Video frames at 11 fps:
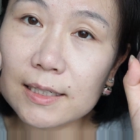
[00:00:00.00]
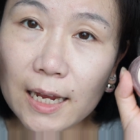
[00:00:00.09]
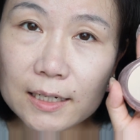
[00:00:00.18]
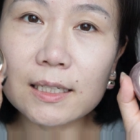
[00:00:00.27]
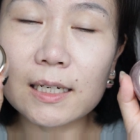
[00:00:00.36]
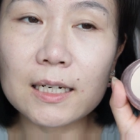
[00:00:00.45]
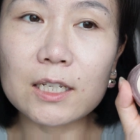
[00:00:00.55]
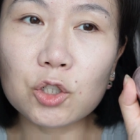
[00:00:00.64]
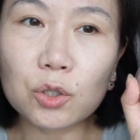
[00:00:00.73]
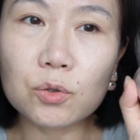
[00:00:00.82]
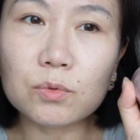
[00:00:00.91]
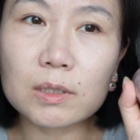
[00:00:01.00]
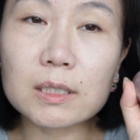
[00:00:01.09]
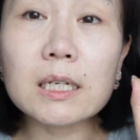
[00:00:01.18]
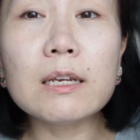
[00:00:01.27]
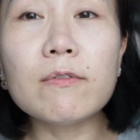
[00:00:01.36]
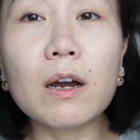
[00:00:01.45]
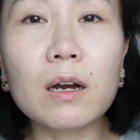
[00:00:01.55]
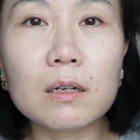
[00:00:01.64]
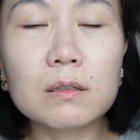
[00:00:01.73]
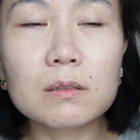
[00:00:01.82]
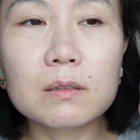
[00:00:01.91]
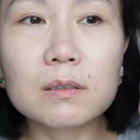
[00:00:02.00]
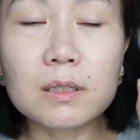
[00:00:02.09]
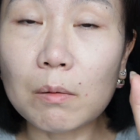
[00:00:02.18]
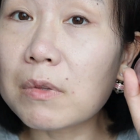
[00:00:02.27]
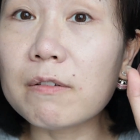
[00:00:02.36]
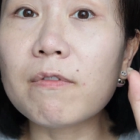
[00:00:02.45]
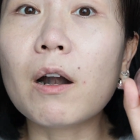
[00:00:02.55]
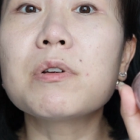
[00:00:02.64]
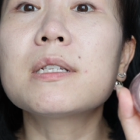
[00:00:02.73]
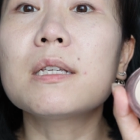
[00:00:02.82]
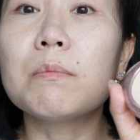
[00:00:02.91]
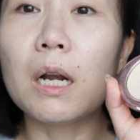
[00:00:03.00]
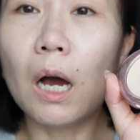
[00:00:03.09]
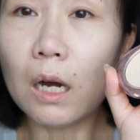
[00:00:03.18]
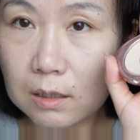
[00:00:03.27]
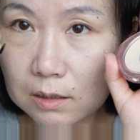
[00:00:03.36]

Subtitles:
technically should deliver something very similar.